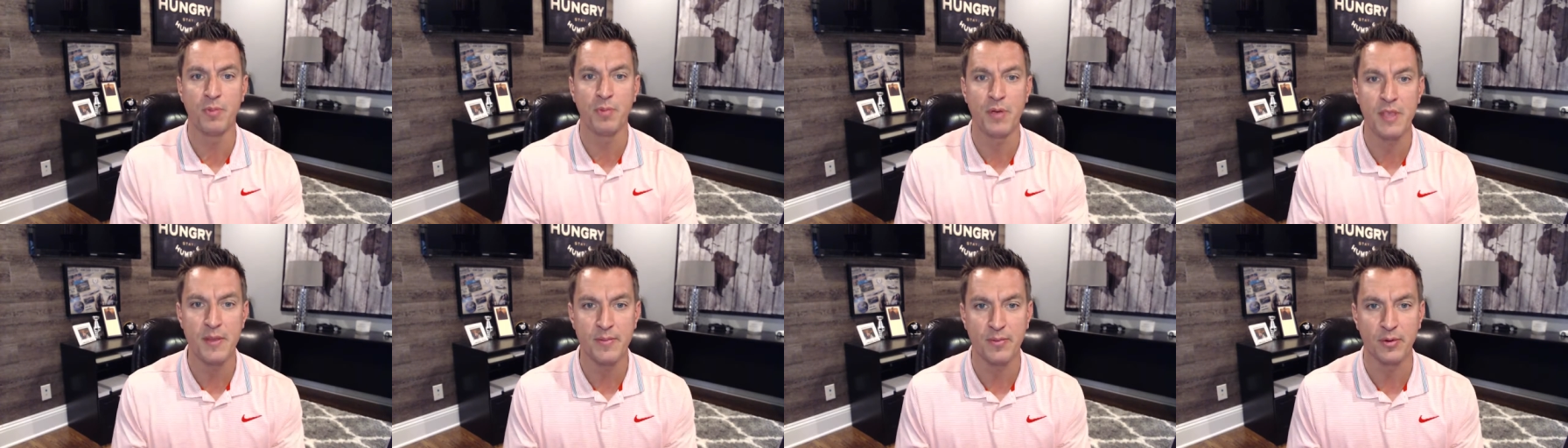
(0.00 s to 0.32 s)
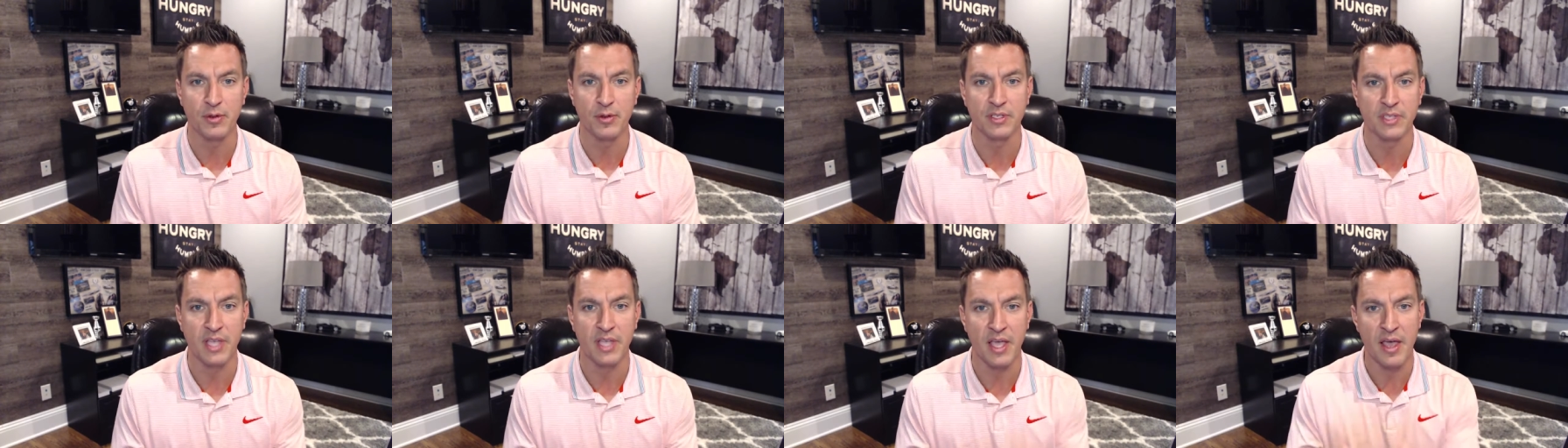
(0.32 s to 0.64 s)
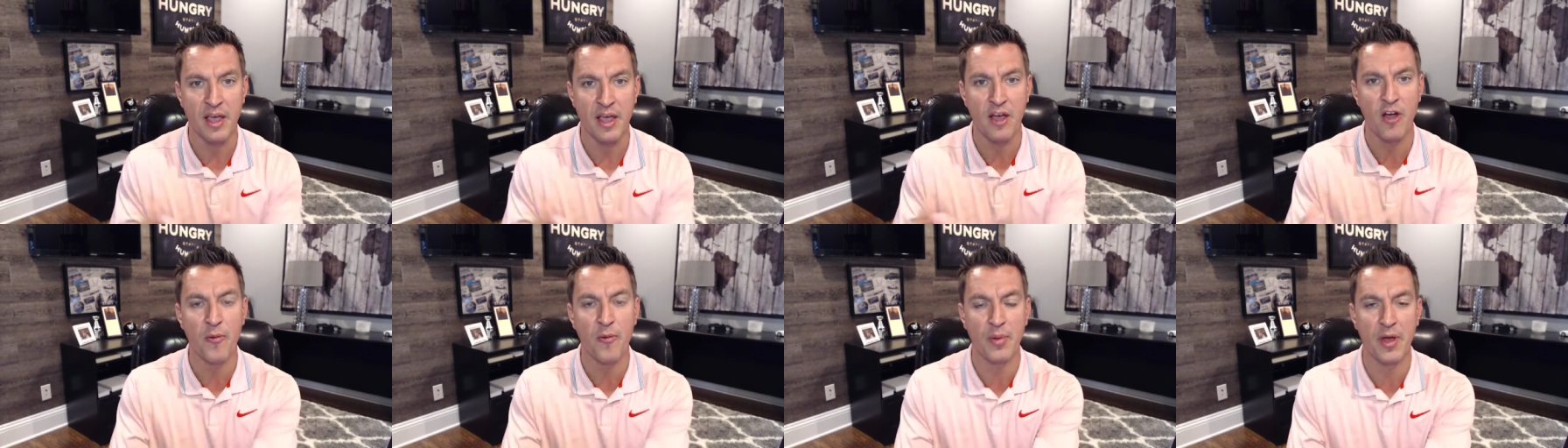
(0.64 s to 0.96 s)
people to
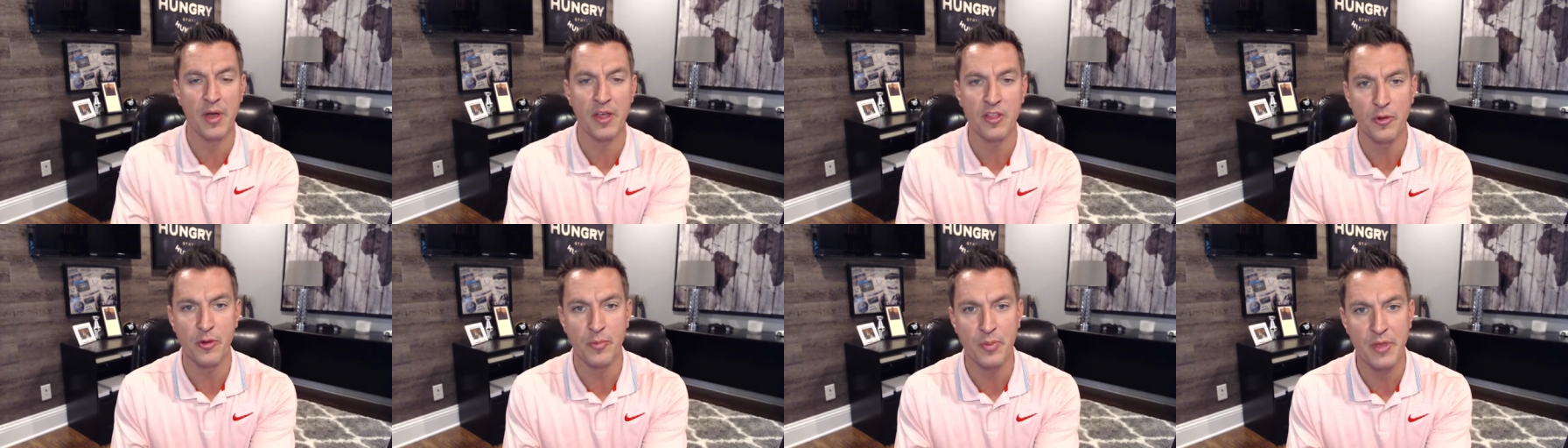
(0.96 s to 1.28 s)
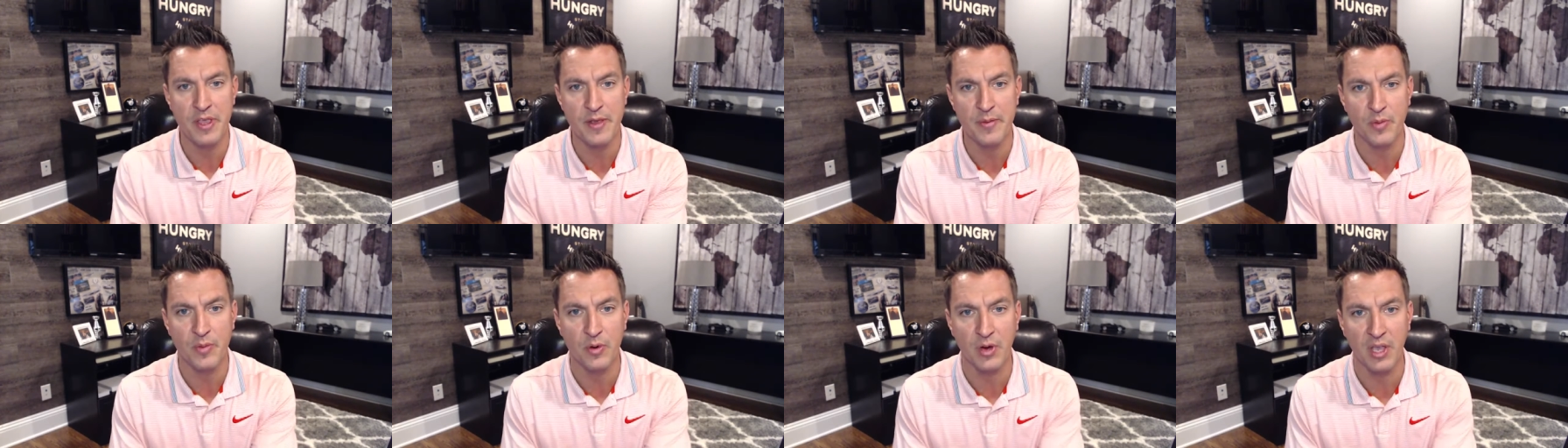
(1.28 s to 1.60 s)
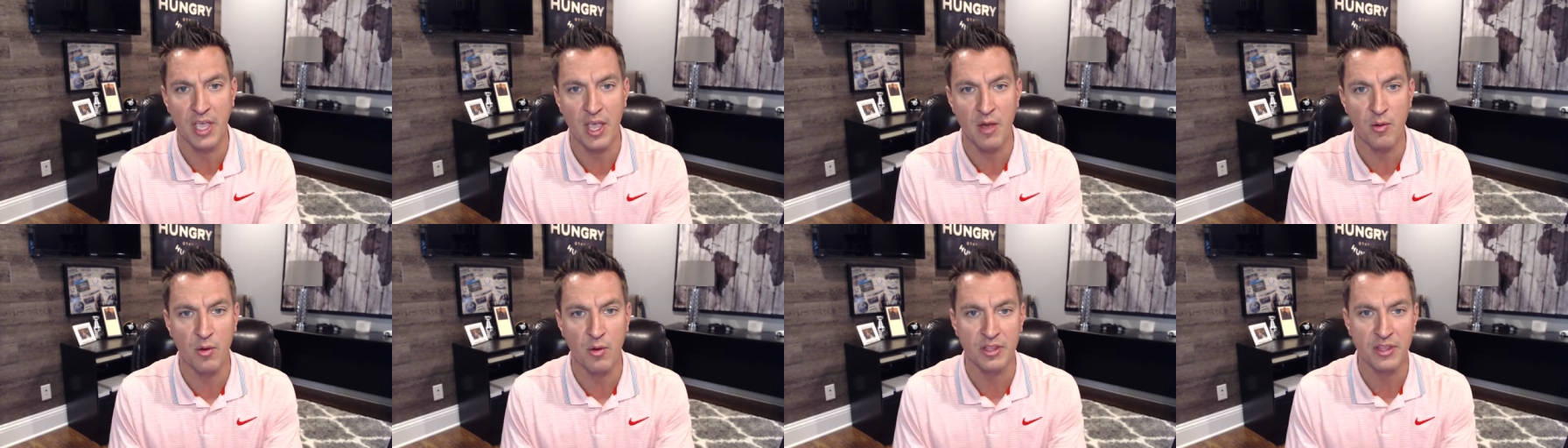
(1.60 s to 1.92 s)
help other people
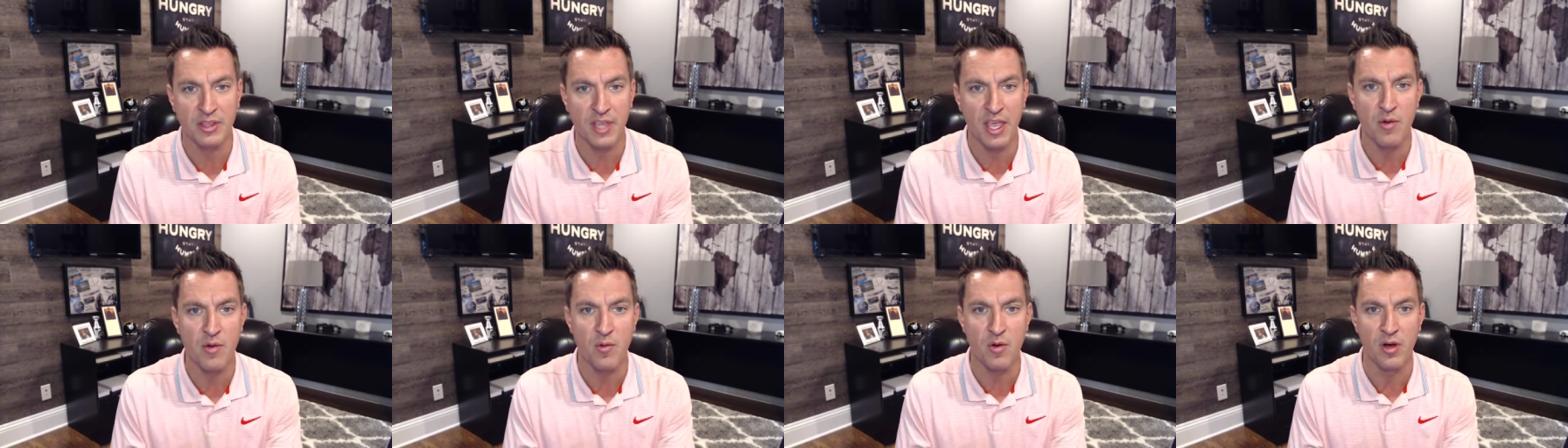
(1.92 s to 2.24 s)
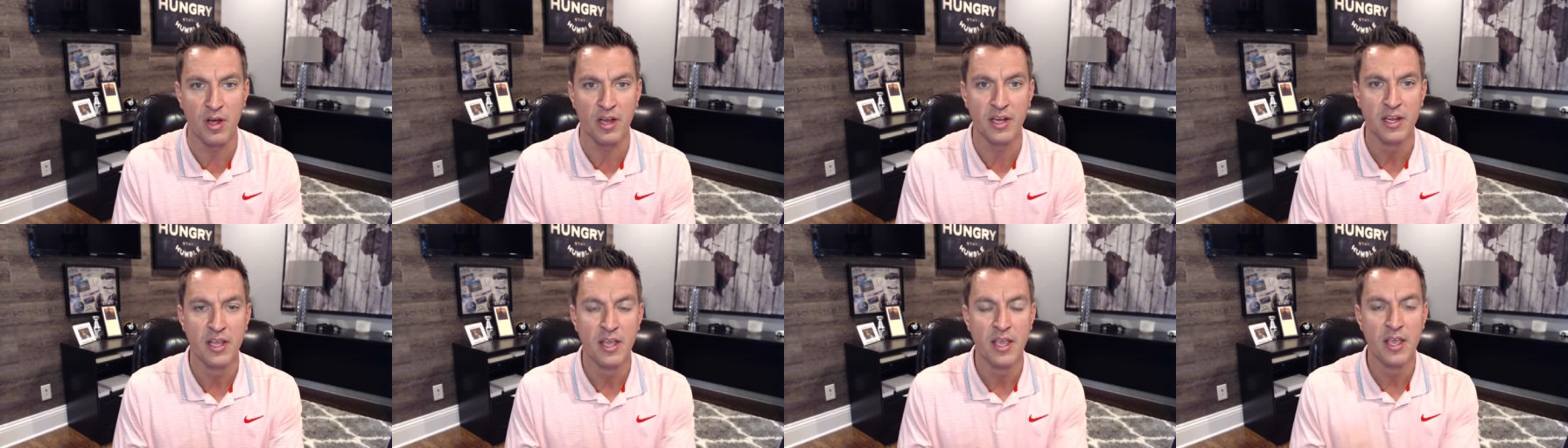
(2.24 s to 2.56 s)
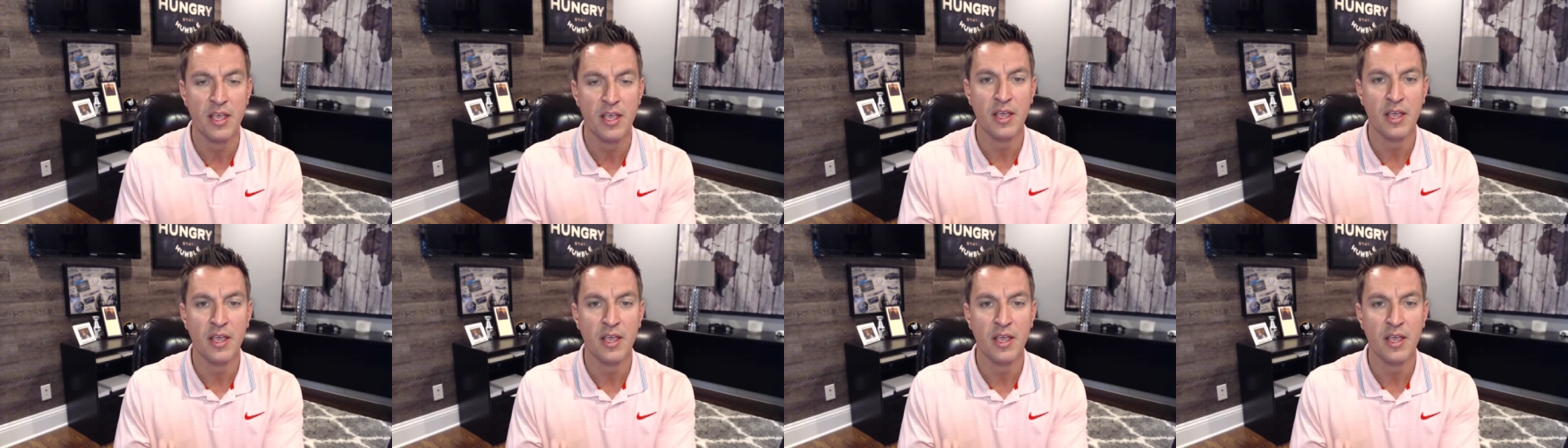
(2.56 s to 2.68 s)
get what they want.